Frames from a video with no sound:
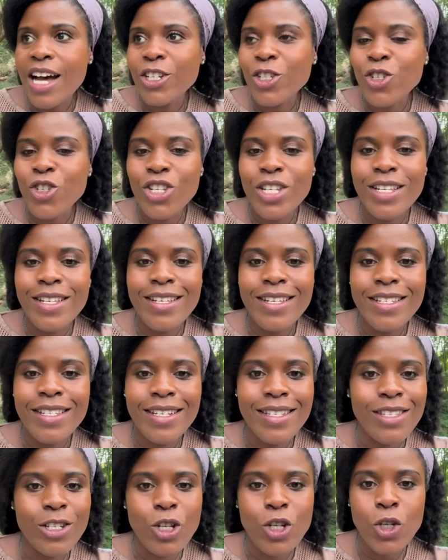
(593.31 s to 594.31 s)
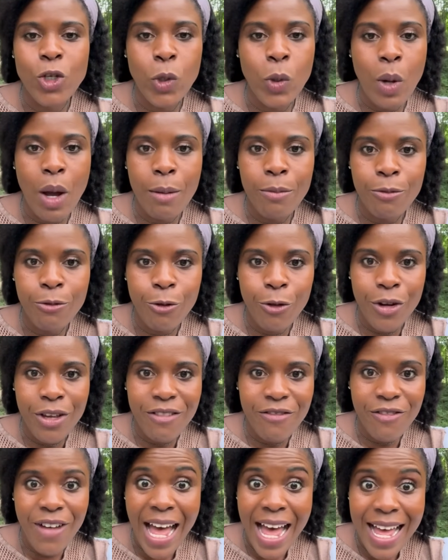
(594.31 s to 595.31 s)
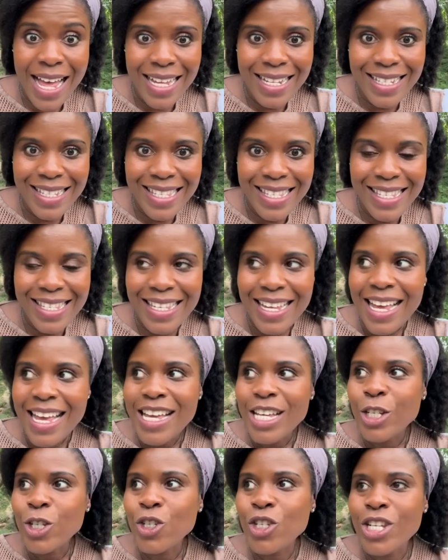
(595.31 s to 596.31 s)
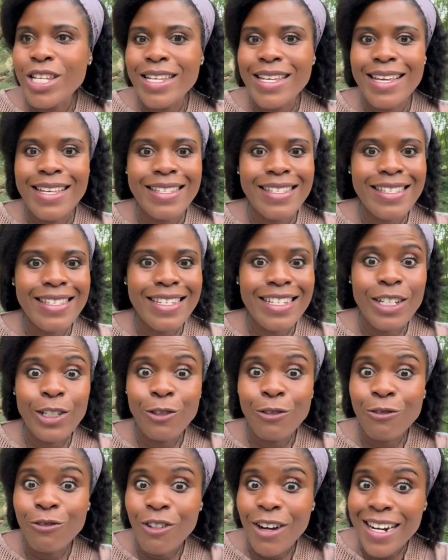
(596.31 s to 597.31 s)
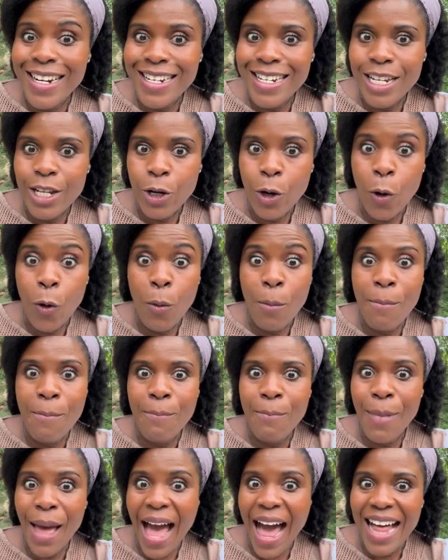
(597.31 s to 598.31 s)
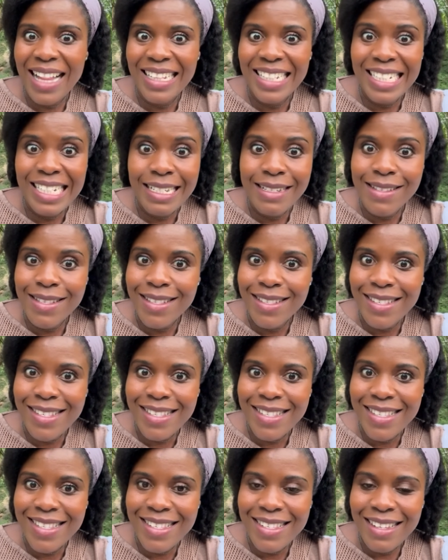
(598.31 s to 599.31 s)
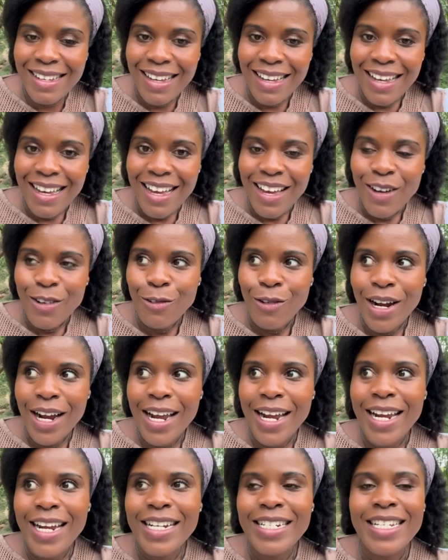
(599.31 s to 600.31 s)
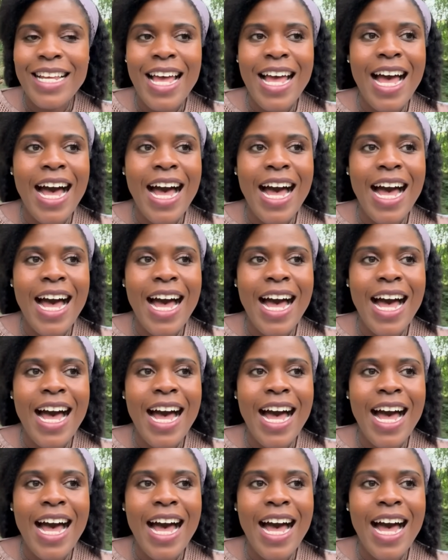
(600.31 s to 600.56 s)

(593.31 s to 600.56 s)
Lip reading: She doesn't show up for events. She is still finding her balance, right?